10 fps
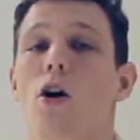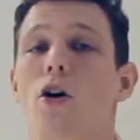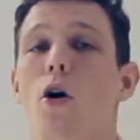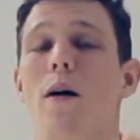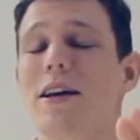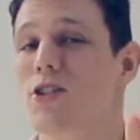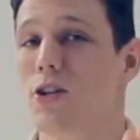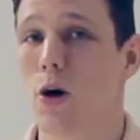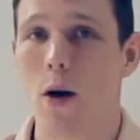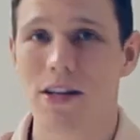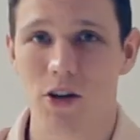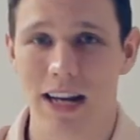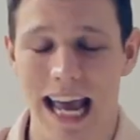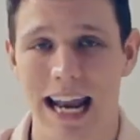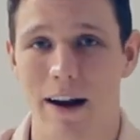go as low as you
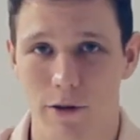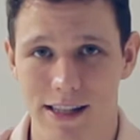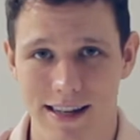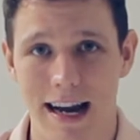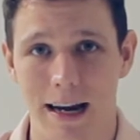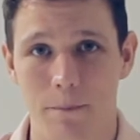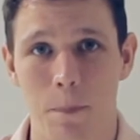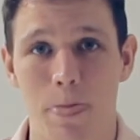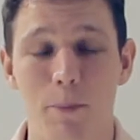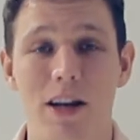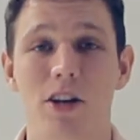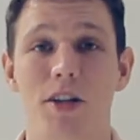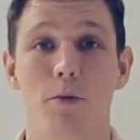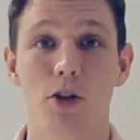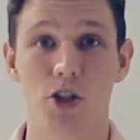can every time, because
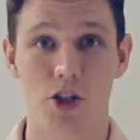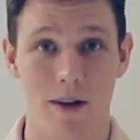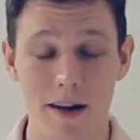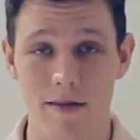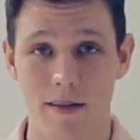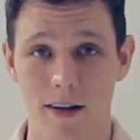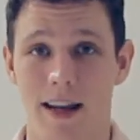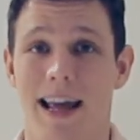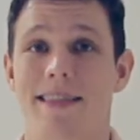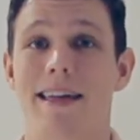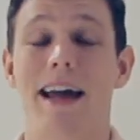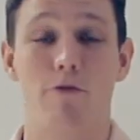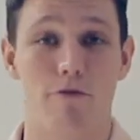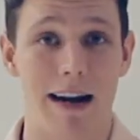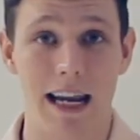it will strengthen that
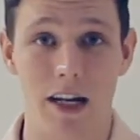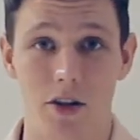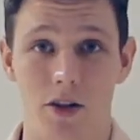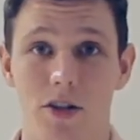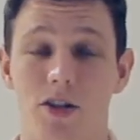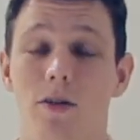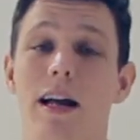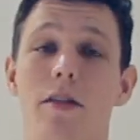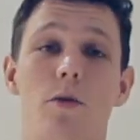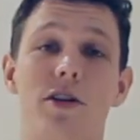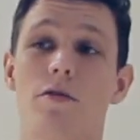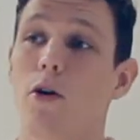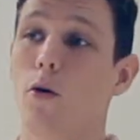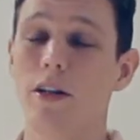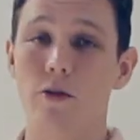range. So in other words, if
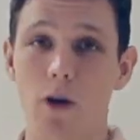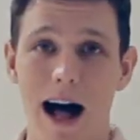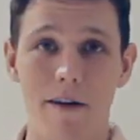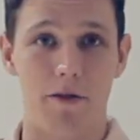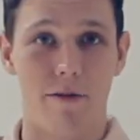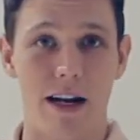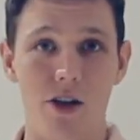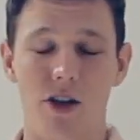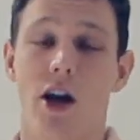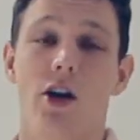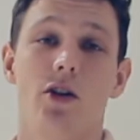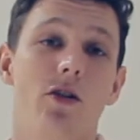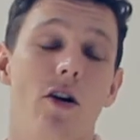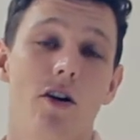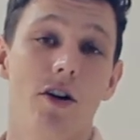you only do half the range, you're
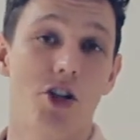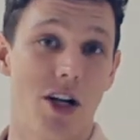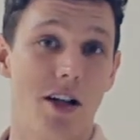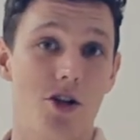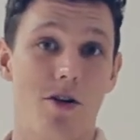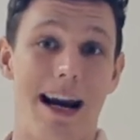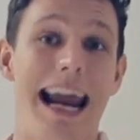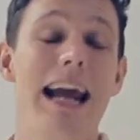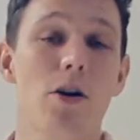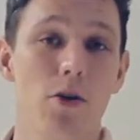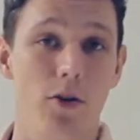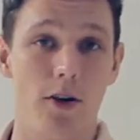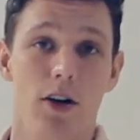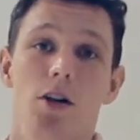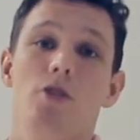not going to challenge your ankle
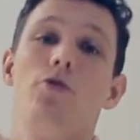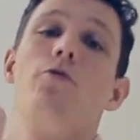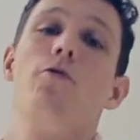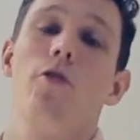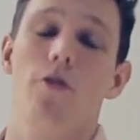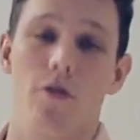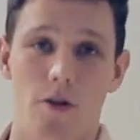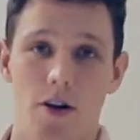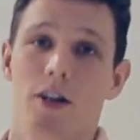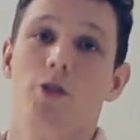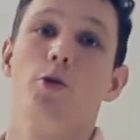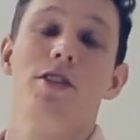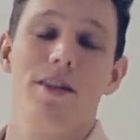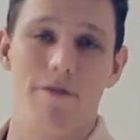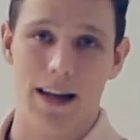to further
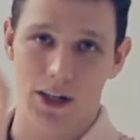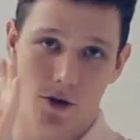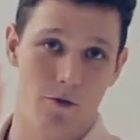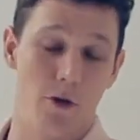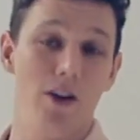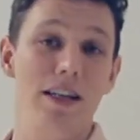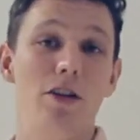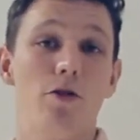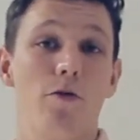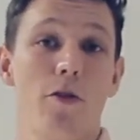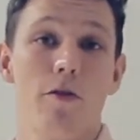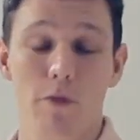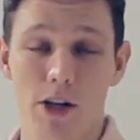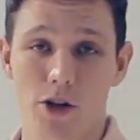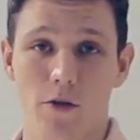dorsiflex or where you need to further
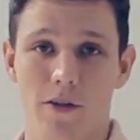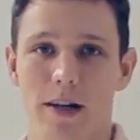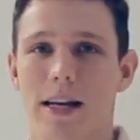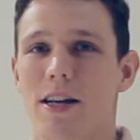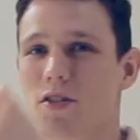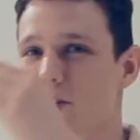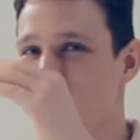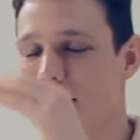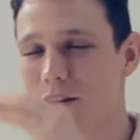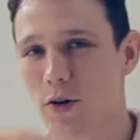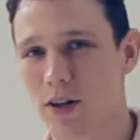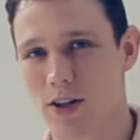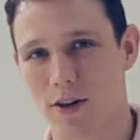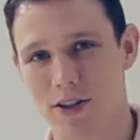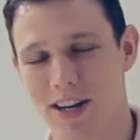reach over. So try to go as
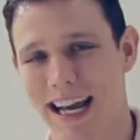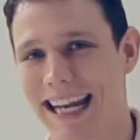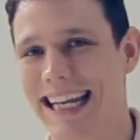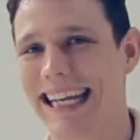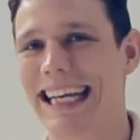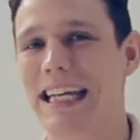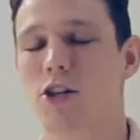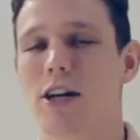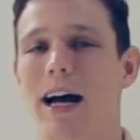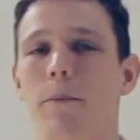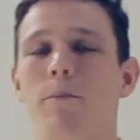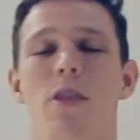low as you can each time.